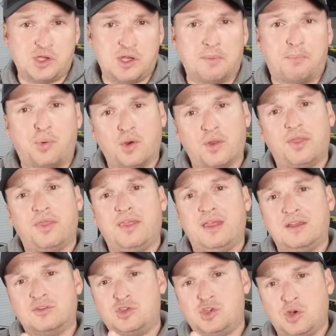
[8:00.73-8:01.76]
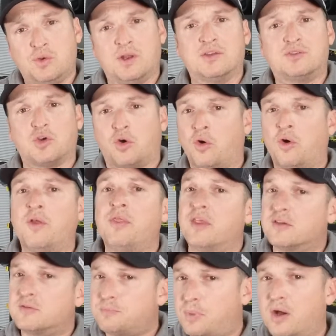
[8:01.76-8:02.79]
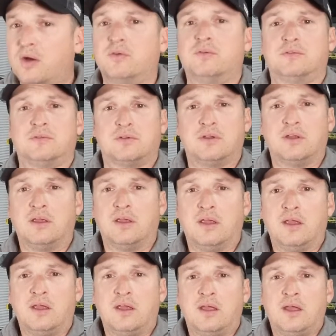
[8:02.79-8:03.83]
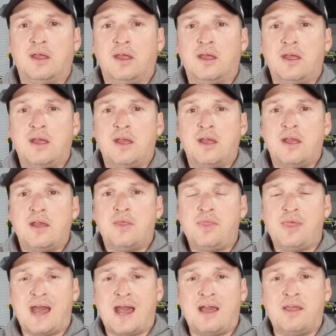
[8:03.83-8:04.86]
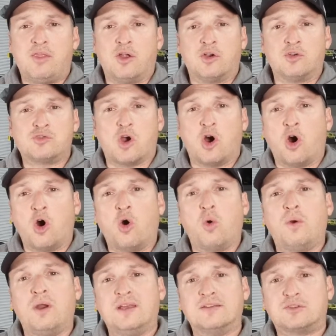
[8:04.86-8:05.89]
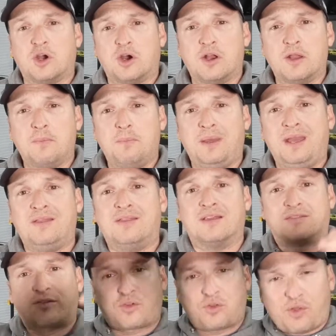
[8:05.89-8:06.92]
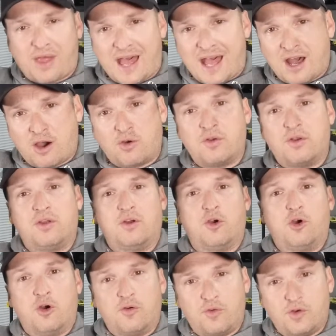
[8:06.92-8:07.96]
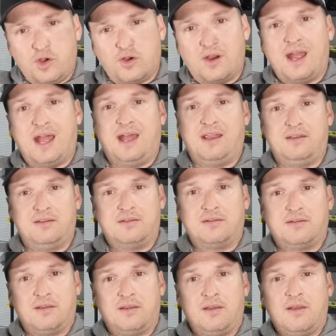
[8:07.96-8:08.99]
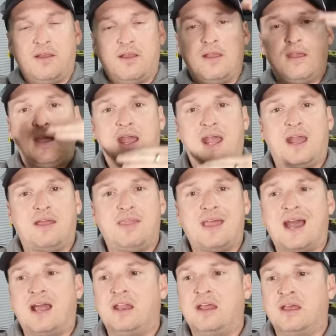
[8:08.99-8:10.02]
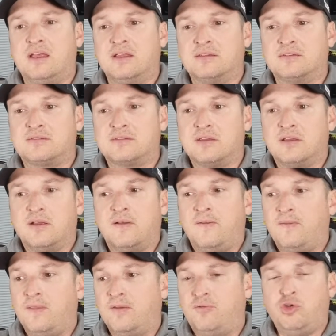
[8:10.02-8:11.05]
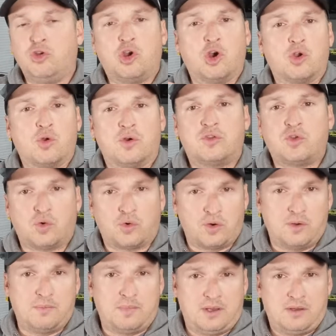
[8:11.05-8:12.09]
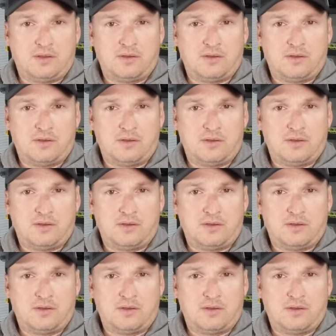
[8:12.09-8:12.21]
to put these units on this boat that there's always going to be this cloud over your head. And that is, if you go to a tournament,